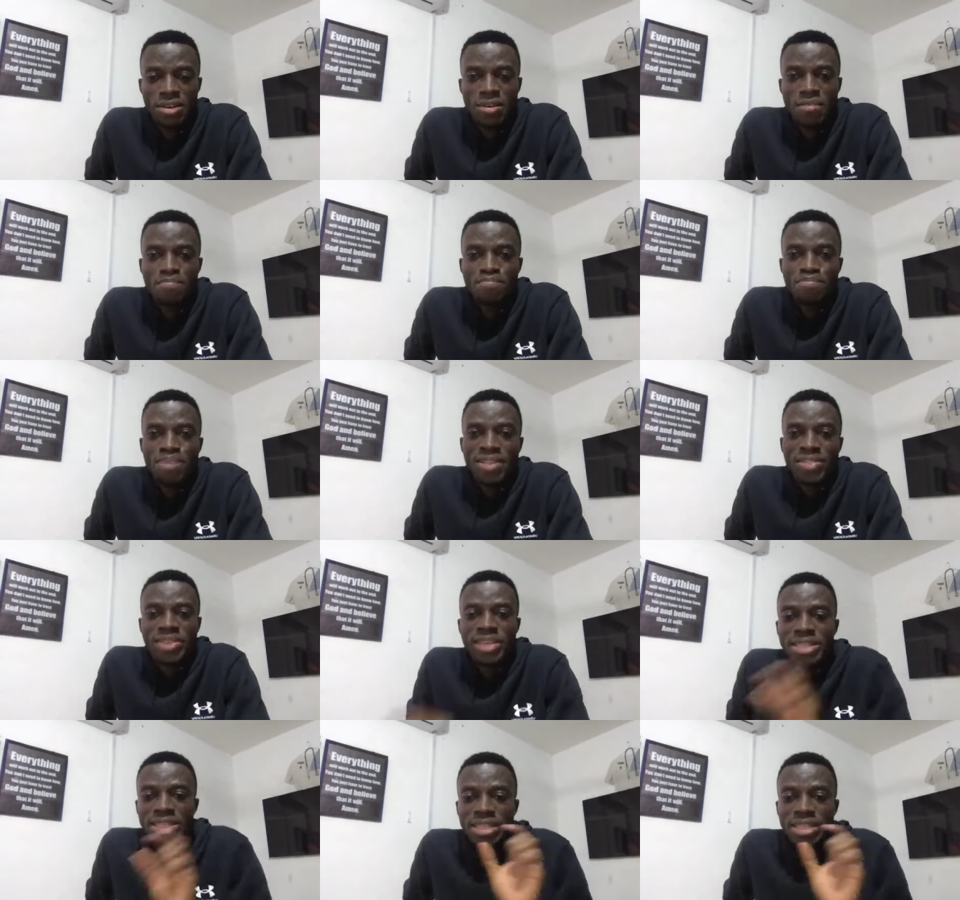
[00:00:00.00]
but
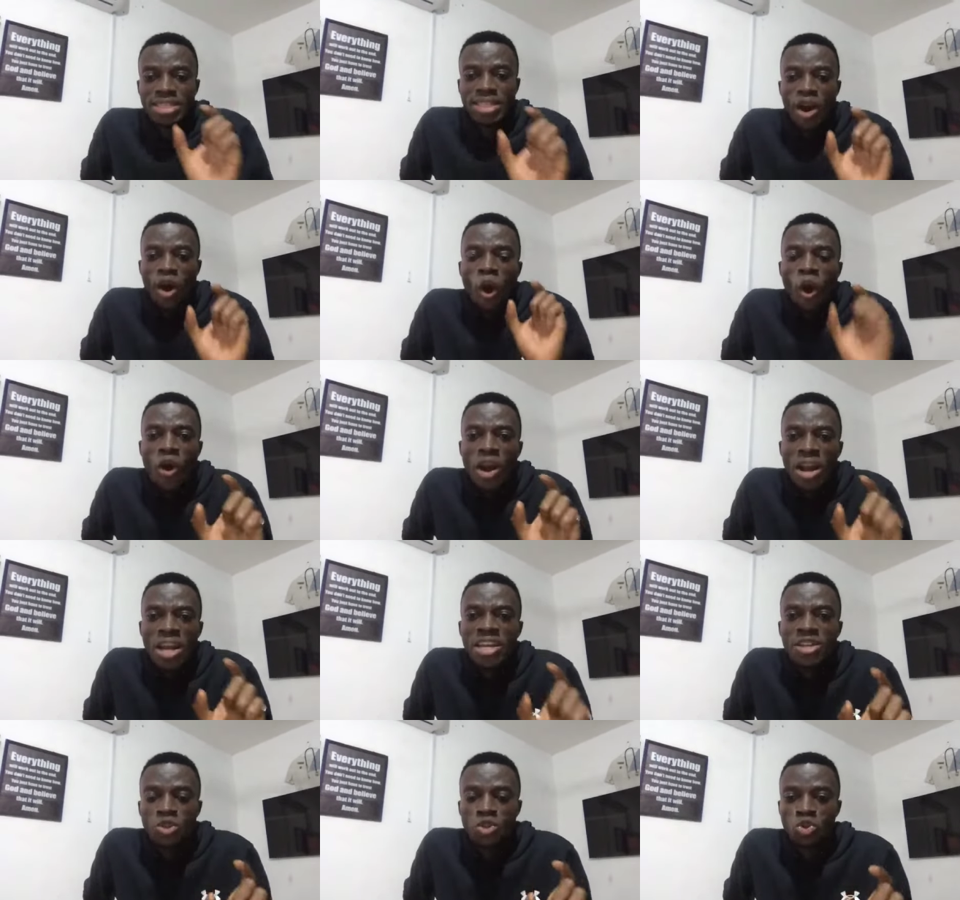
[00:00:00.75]
this is the
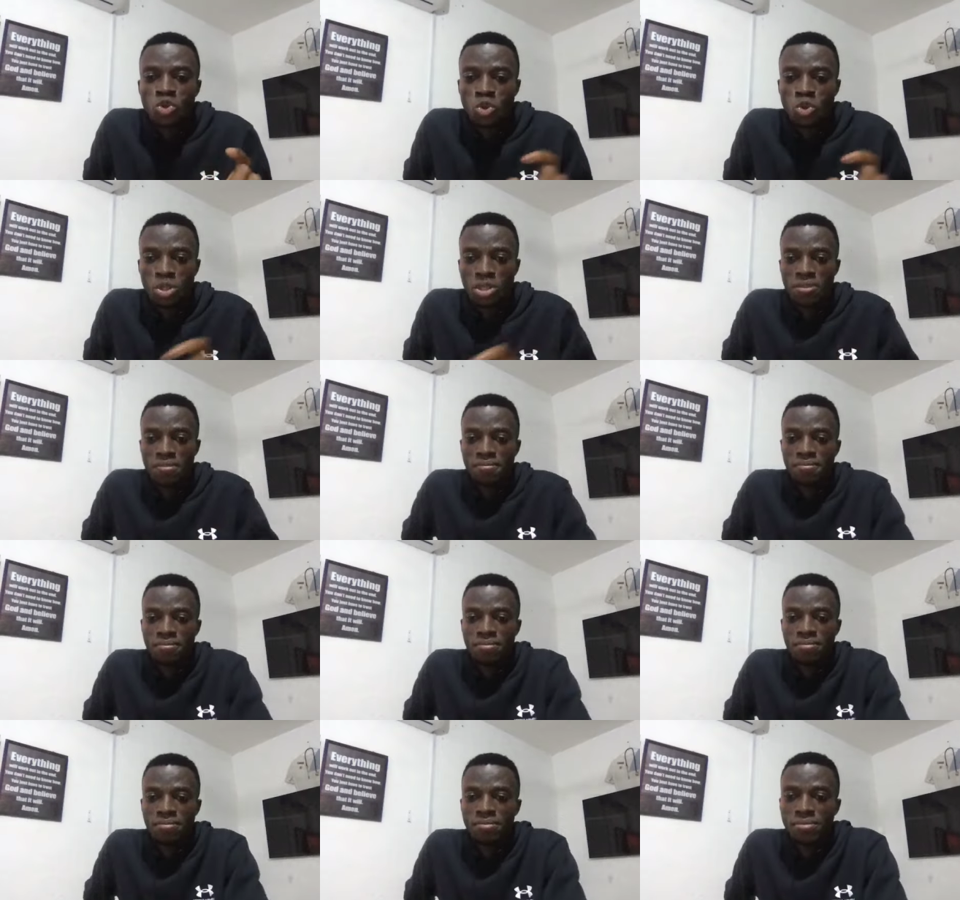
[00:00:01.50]
ugly truth
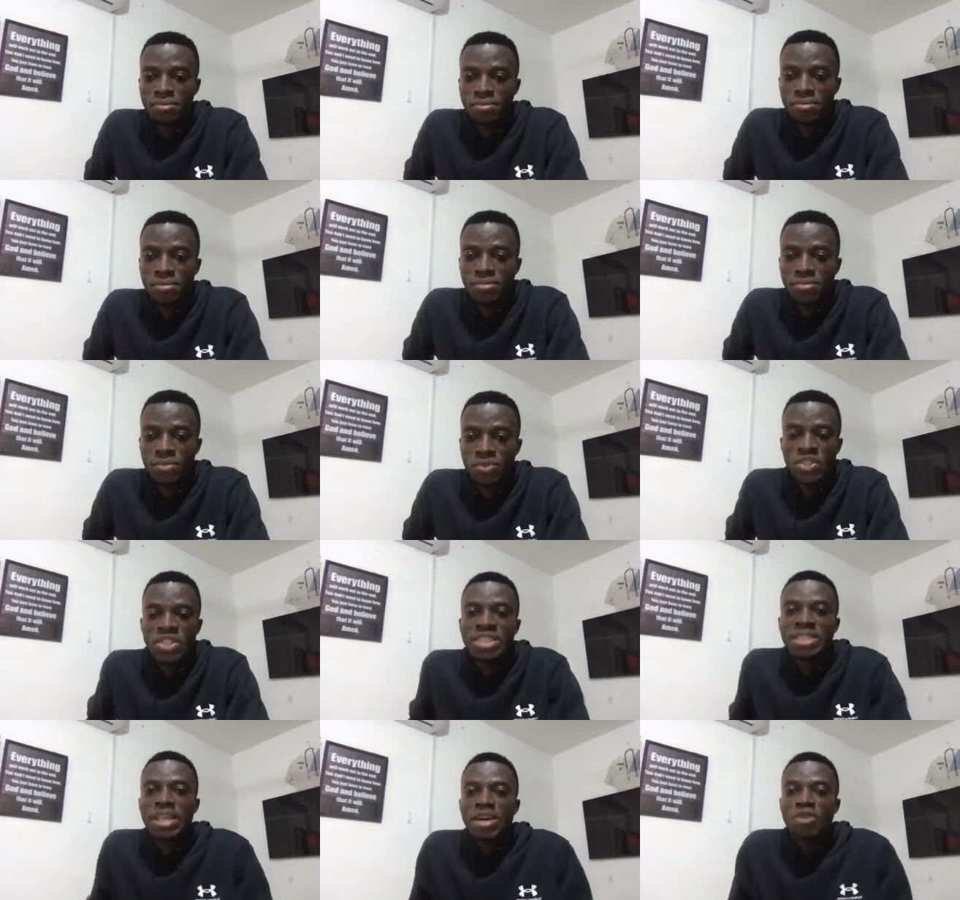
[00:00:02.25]

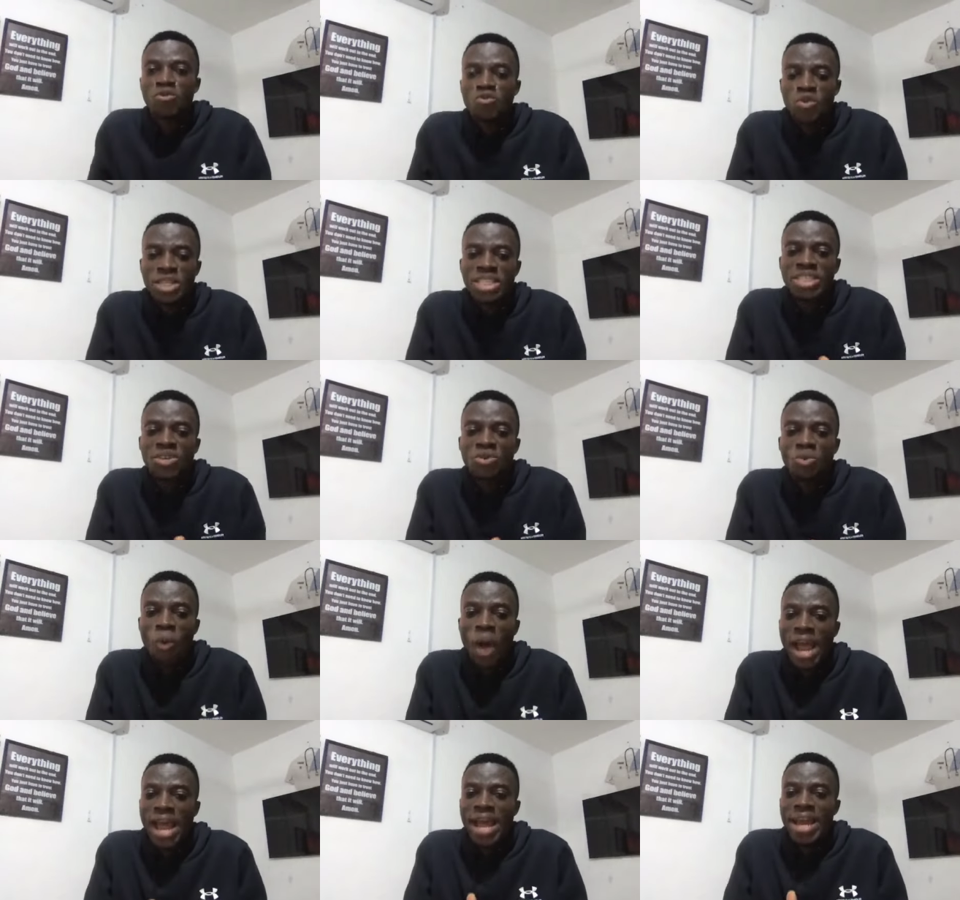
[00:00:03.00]
is the reason
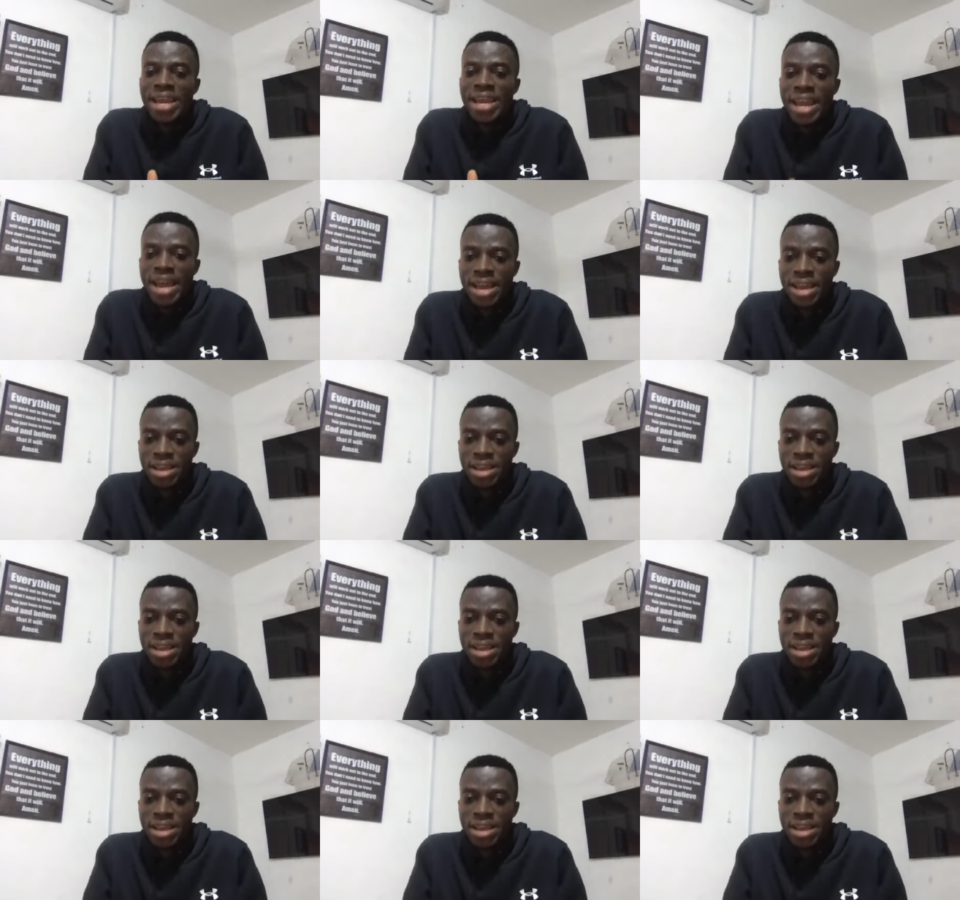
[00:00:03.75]
why i